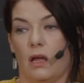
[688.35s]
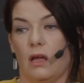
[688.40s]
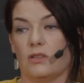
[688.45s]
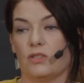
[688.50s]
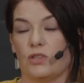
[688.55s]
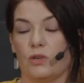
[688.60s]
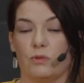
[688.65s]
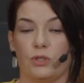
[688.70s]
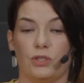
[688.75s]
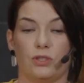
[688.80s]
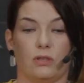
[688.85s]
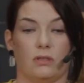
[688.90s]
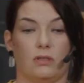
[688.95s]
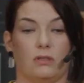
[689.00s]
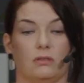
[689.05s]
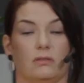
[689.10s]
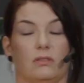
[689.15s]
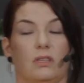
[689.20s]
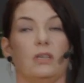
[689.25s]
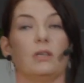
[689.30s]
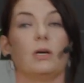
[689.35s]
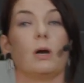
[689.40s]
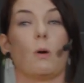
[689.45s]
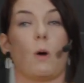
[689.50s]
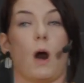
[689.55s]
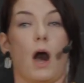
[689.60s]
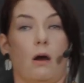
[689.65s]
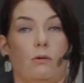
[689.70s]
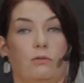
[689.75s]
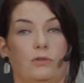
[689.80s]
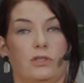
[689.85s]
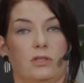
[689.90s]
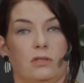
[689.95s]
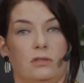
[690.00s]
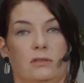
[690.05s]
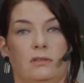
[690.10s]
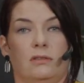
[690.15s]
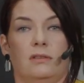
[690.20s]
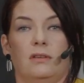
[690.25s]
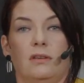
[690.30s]
So what do you do? You go out.
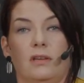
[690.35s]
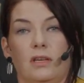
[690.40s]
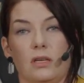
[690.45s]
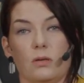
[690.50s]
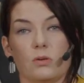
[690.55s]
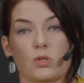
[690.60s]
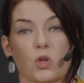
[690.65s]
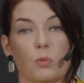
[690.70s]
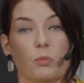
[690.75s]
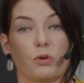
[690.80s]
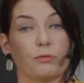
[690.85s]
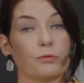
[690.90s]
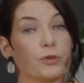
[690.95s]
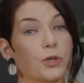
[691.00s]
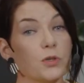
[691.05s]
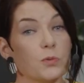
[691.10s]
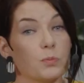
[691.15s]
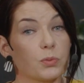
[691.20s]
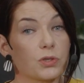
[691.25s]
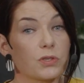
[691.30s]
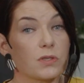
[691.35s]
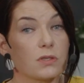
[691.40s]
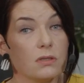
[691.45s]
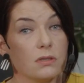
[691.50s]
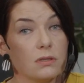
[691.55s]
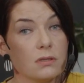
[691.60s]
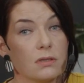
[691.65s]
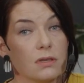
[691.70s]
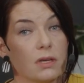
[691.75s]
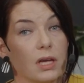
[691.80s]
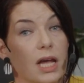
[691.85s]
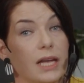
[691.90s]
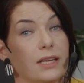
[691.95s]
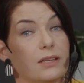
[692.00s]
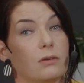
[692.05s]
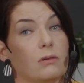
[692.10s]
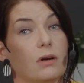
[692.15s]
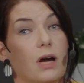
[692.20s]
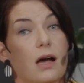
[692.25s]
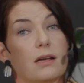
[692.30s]
You stop a first person and
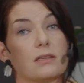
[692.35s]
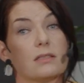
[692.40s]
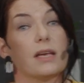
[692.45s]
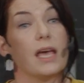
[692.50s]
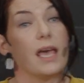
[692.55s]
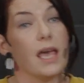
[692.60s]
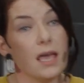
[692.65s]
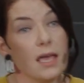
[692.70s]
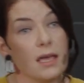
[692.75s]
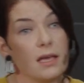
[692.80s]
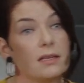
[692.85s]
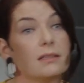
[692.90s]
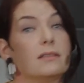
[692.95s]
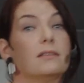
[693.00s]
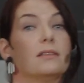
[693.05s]
you ask, hey,